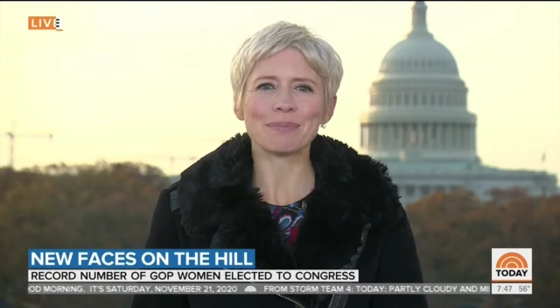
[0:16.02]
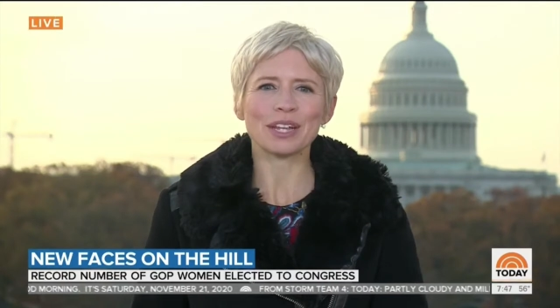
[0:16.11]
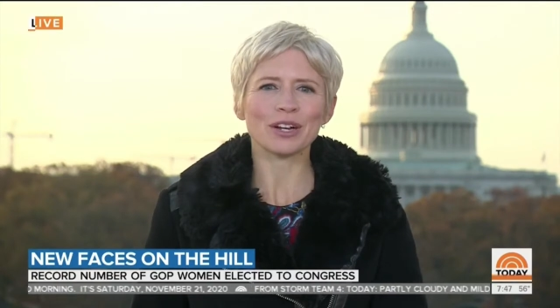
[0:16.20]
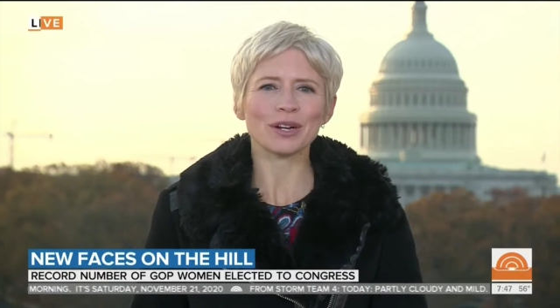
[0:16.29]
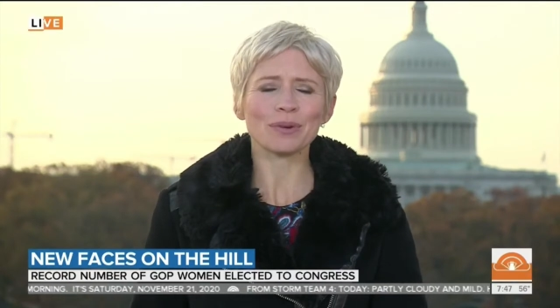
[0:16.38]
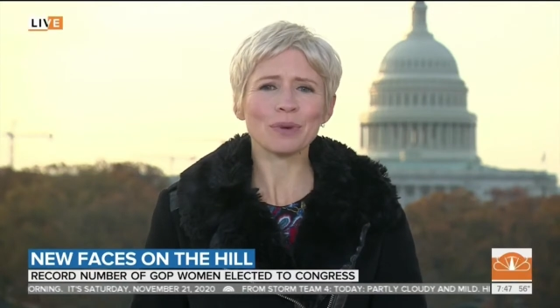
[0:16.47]

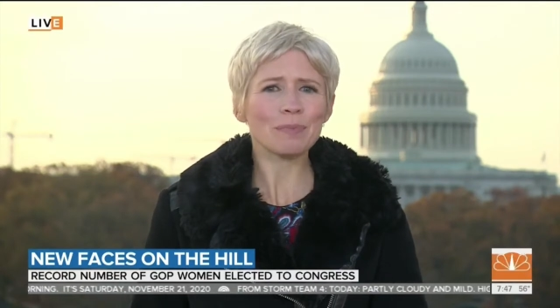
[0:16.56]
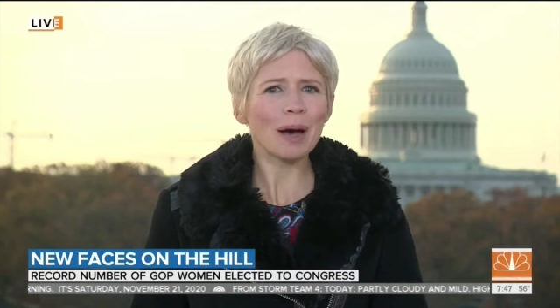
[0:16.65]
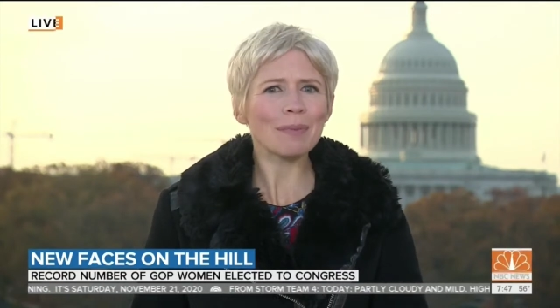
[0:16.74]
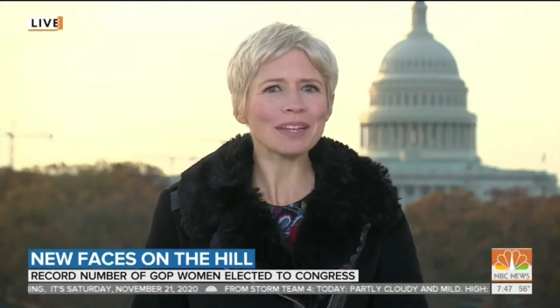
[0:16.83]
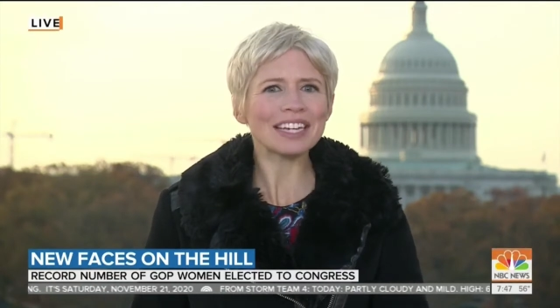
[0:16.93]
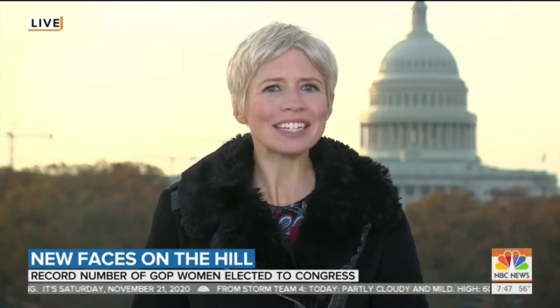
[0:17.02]
Peter.
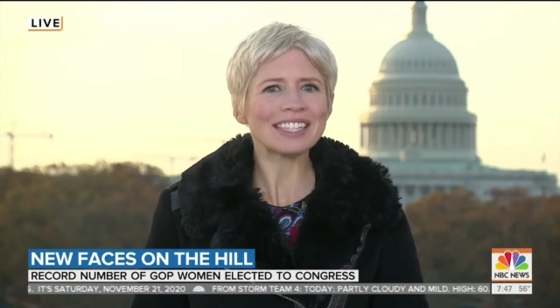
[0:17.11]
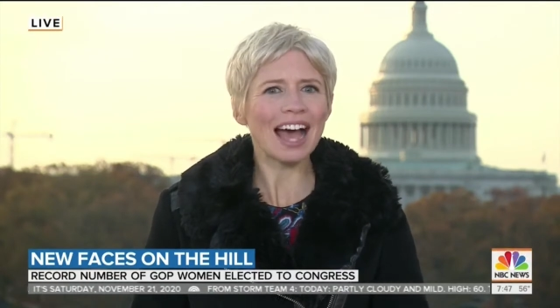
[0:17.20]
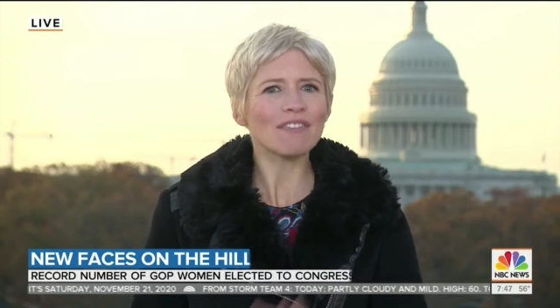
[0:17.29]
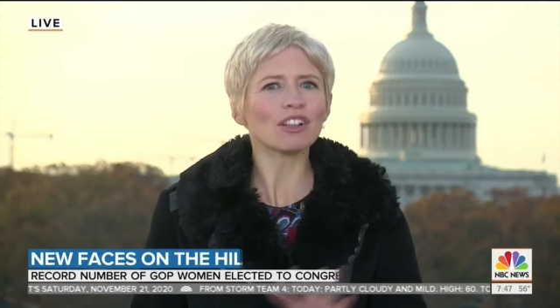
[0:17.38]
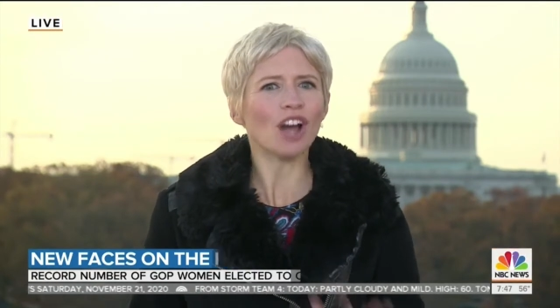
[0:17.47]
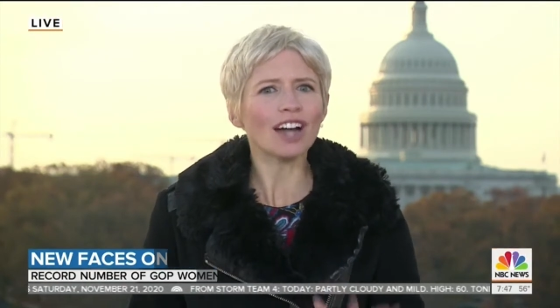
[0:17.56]
Republicans
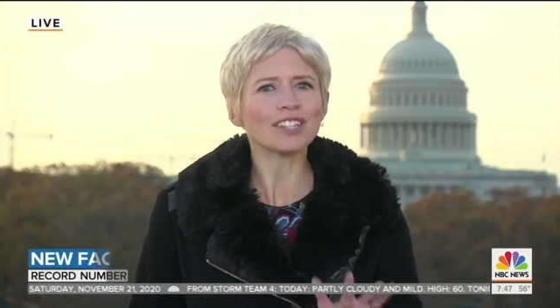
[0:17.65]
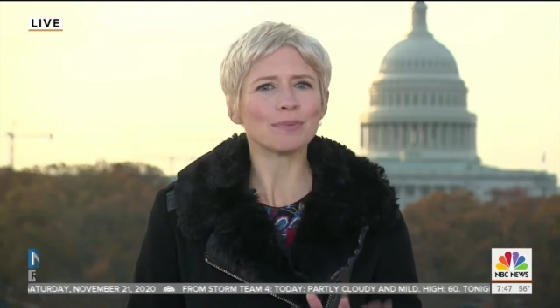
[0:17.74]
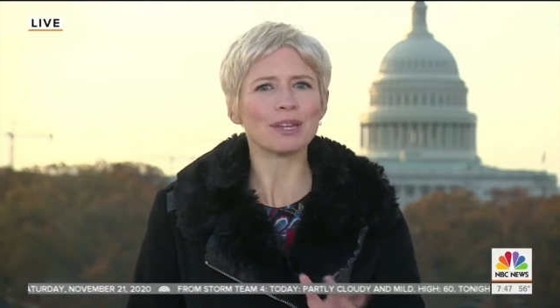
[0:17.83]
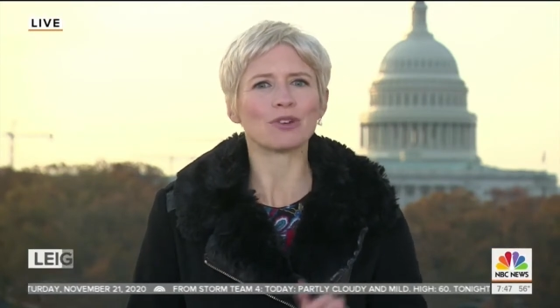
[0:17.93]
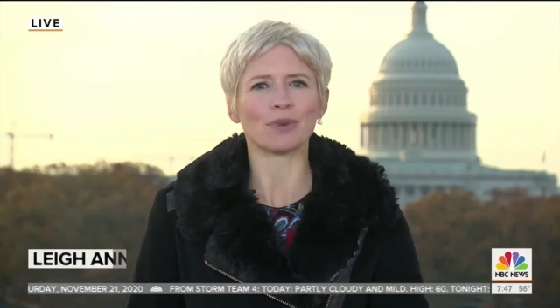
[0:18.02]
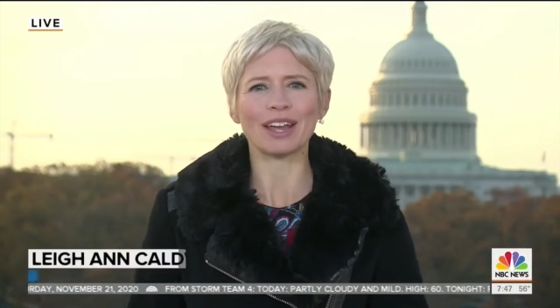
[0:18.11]
have a lot to
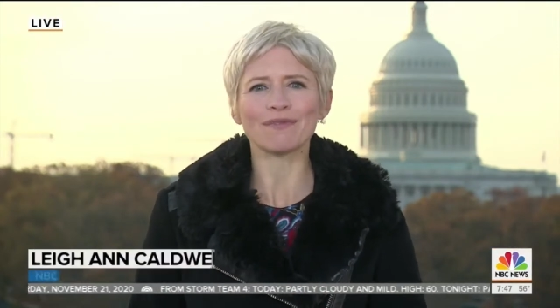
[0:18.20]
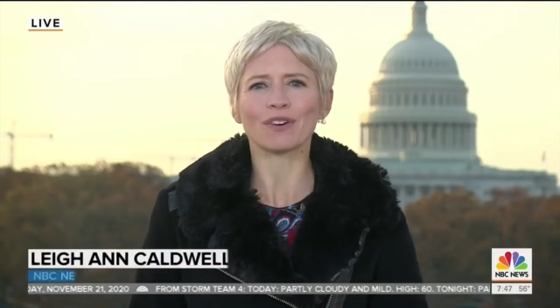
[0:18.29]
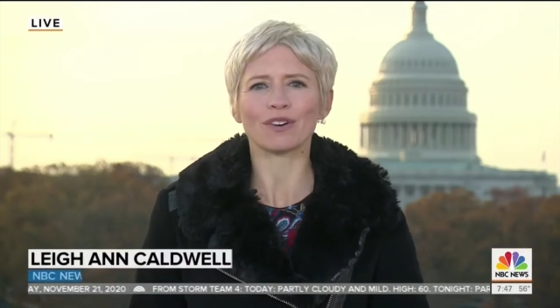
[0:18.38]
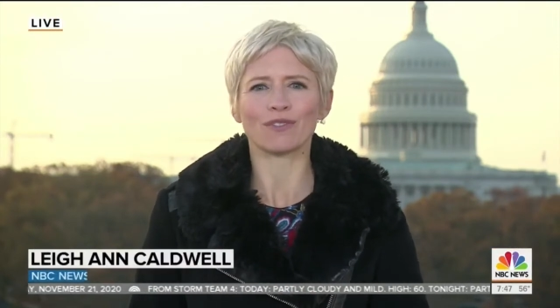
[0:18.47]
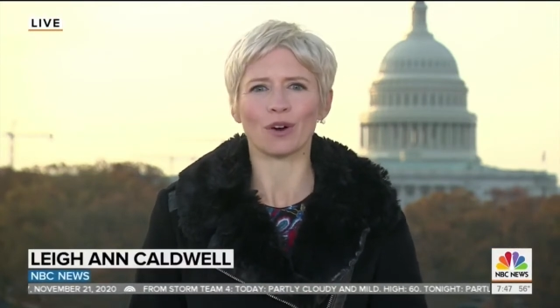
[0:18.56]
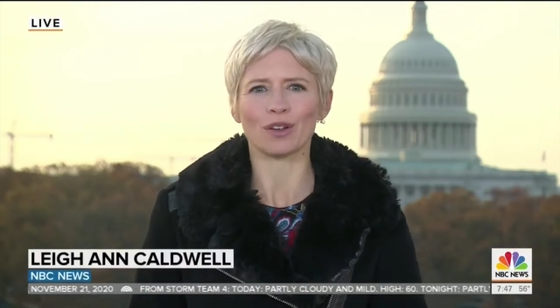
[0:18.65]
be
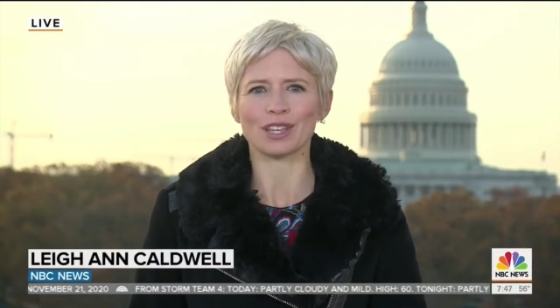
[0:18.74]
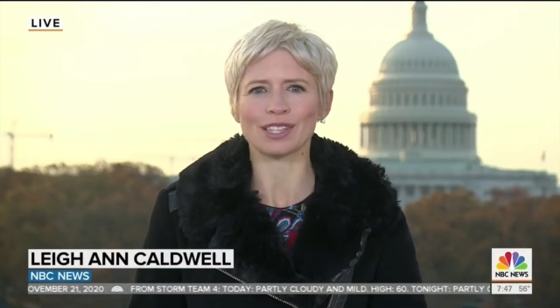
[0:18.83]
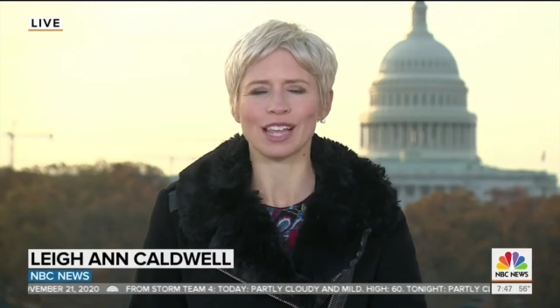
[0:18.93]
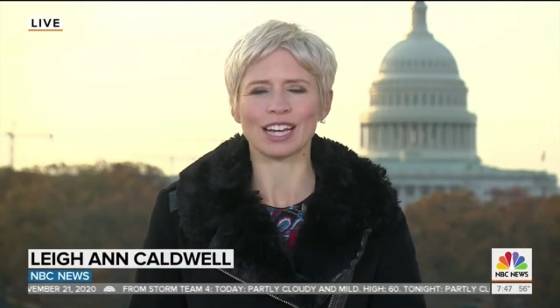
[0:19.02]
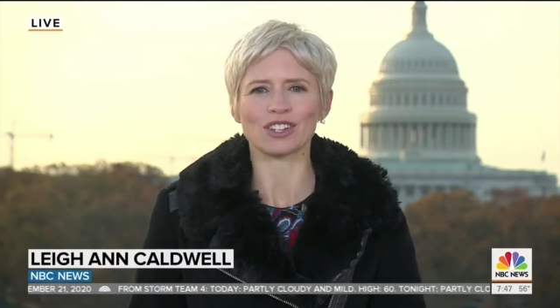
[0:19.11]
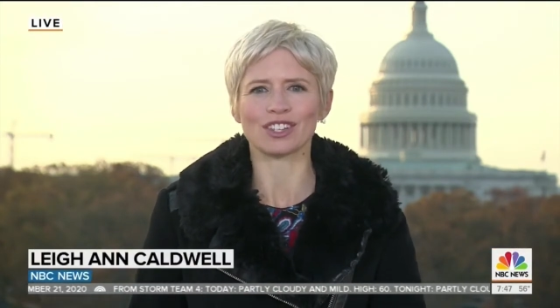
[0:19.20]
grateful for this
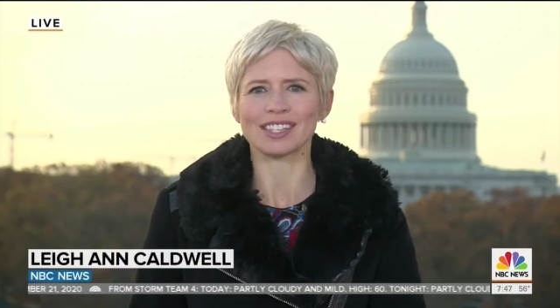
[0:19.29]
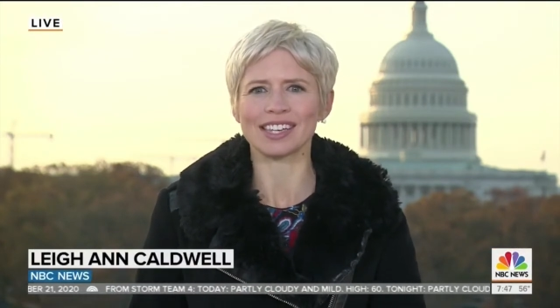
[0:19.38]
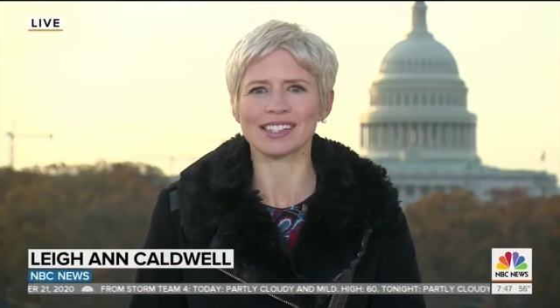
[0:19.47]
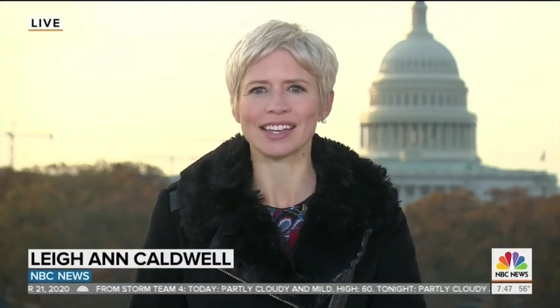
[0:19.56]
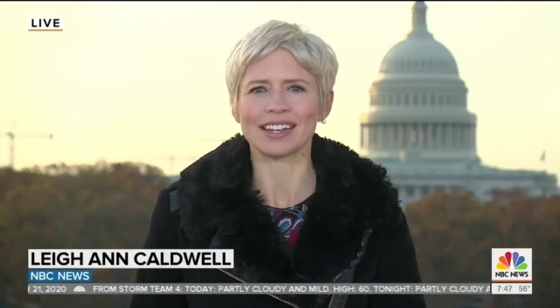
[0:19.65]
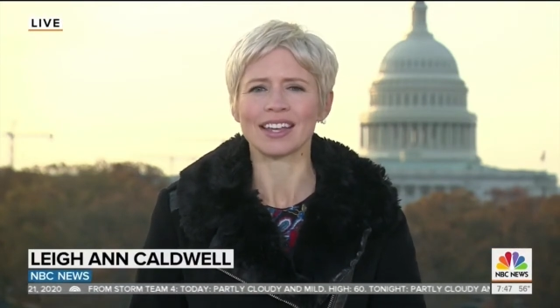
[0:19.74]
election
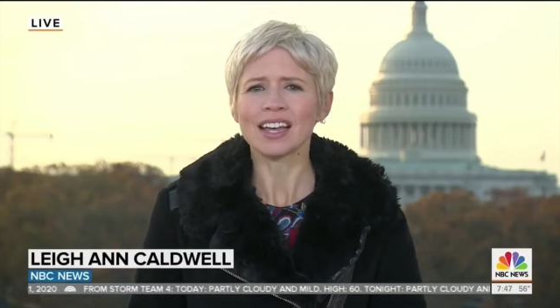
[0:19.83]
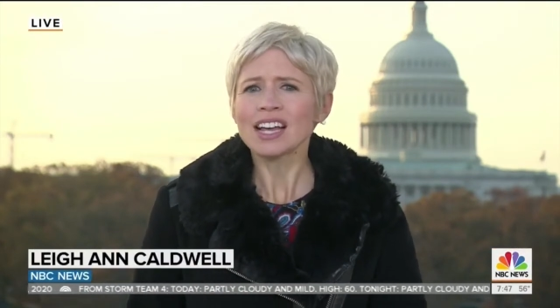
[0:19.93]
season.